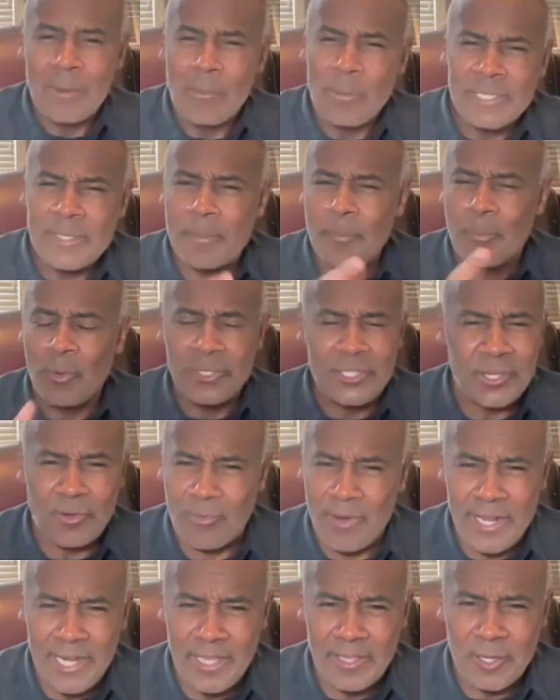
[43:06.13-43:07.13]
wasn't Bruce
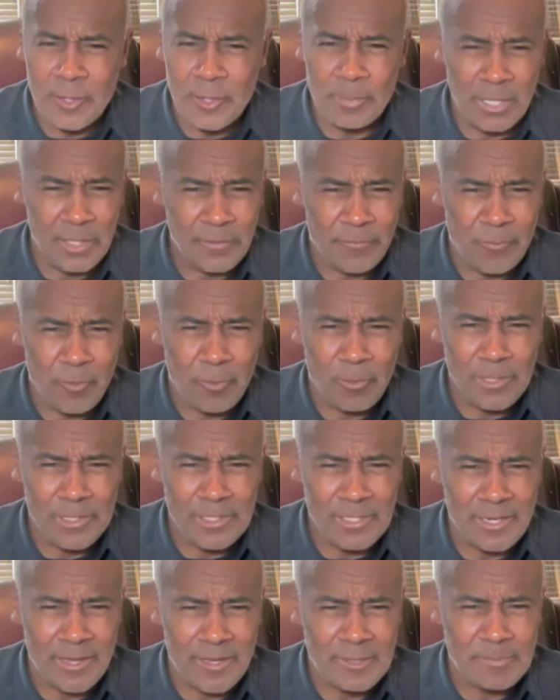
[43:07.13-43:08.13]
Arena you played for, was it?
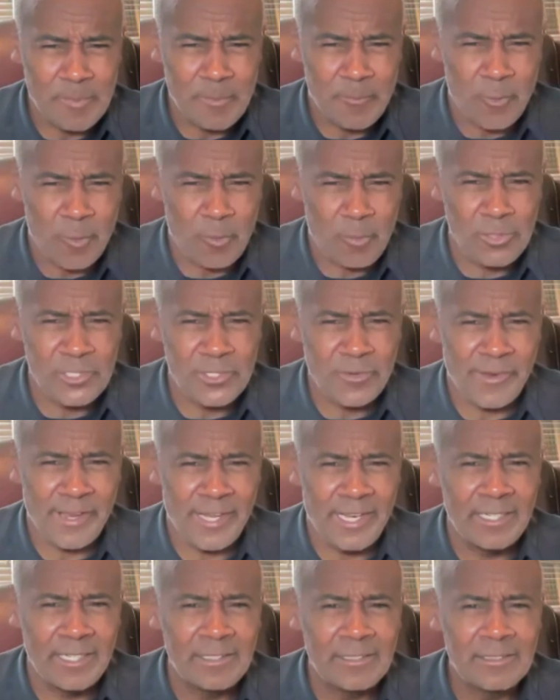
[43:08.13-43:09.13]
That was before Bruce Arena?